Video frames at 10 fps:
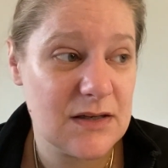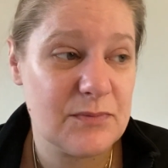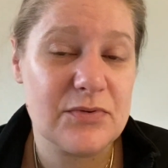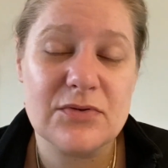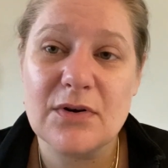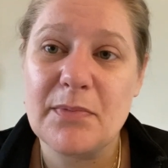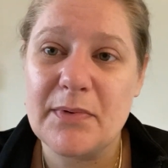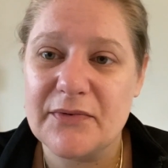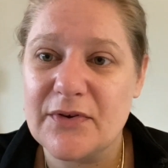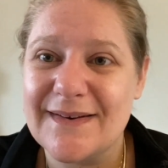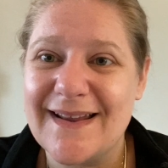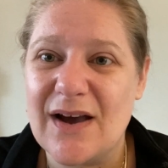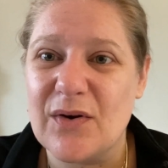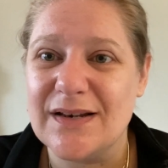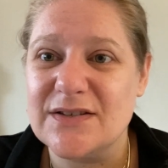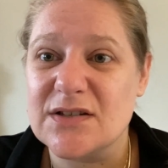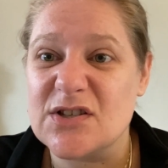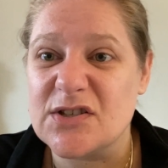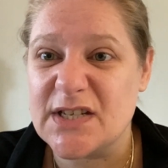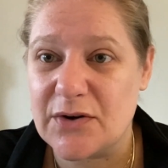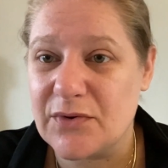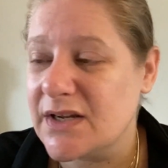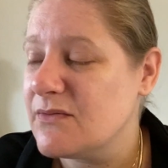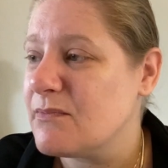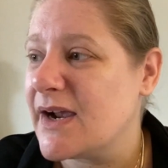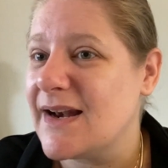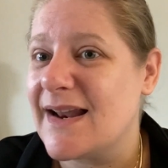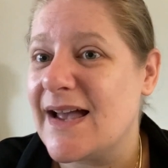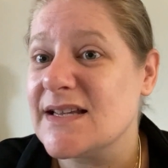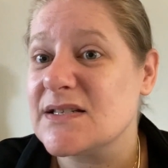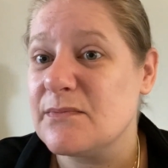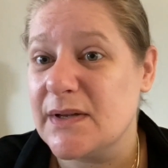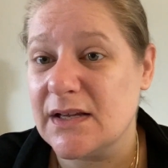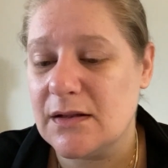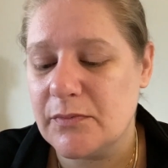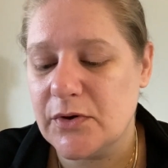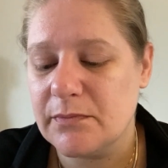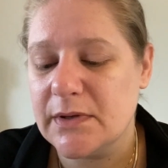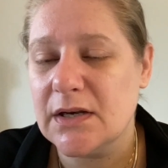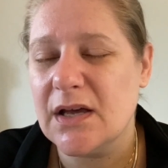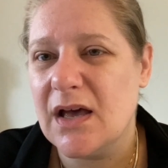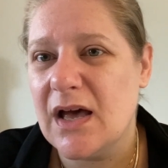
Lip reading: probably for now, at least until January, my last medical appointment.